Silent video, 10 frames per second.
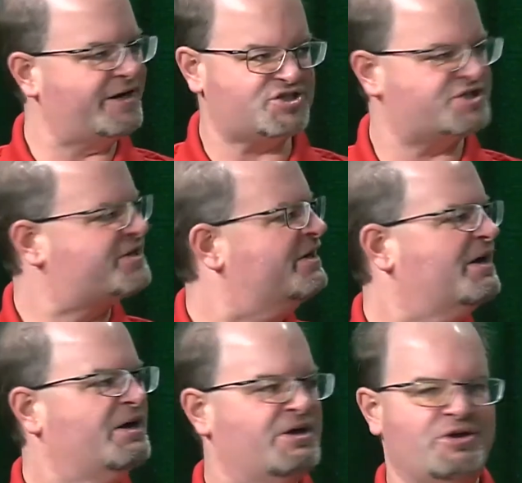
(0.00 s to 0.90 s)
Just
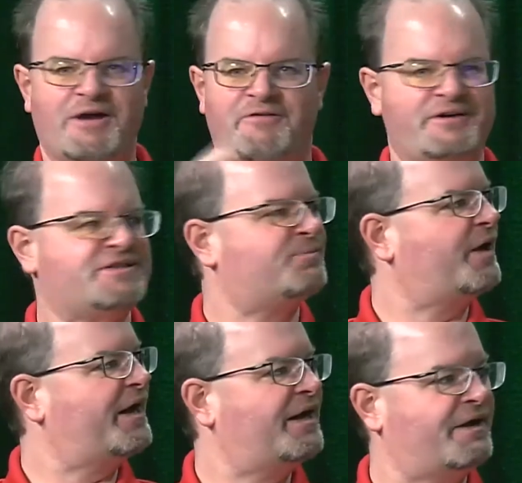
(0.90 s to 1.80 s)
you have a
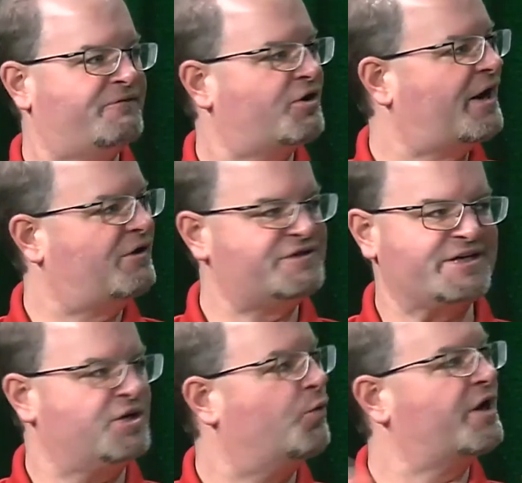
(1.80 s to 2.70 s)
display at your house
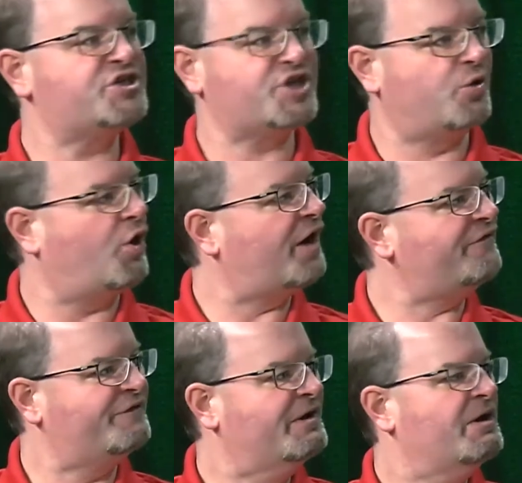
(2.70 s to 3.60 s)
that you want to show
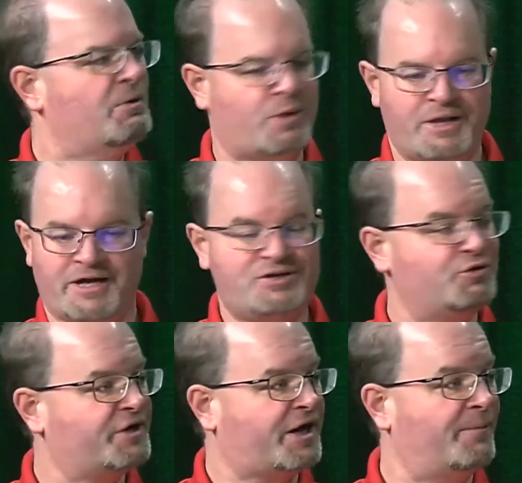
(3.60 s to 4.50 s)
off. We'd like you
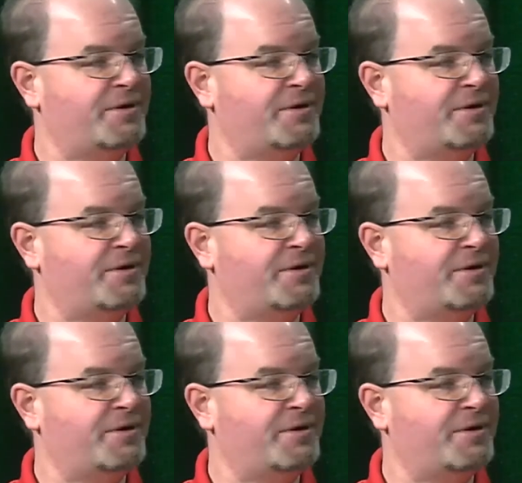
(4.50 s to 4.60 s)
to come